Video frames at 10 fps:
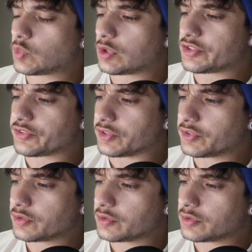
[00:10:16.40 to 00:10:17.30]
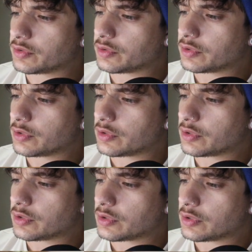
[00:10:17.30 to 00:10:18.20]
is this?
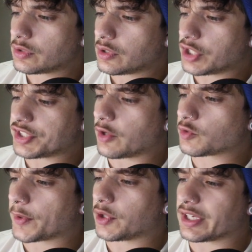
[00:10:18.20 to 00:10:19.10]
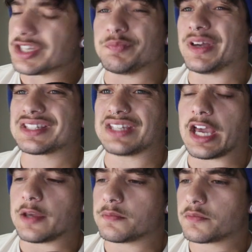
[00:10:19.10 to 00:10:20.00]
Oh, so that was probably like his best
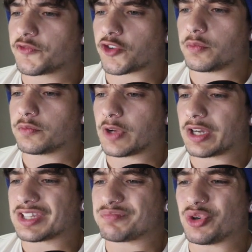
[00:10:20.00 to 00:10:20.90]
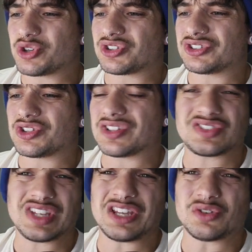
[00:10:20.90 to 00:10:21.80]
game from, I guess, burst onto the
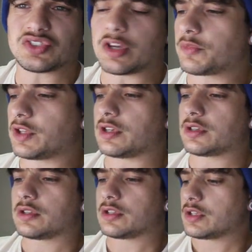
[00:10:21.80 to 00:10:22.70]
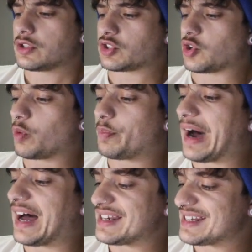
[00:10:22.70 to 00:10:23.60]
scene or something. It's cool,
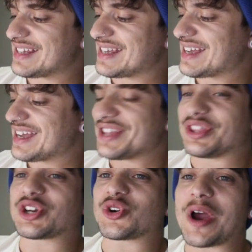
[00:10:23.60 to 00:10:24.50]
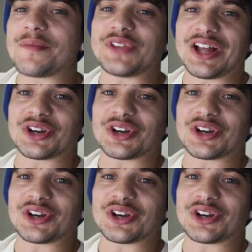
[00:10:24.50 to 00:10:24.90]
but the creme de la